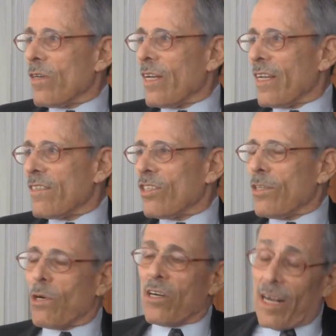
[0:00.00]
and she
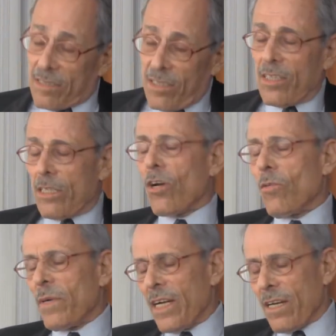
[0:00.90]
reluctantly
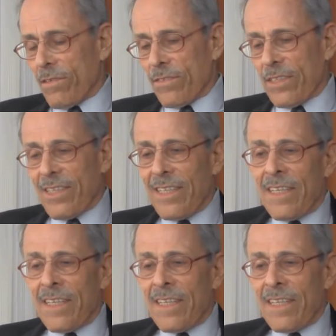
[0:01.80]
told me Harvard.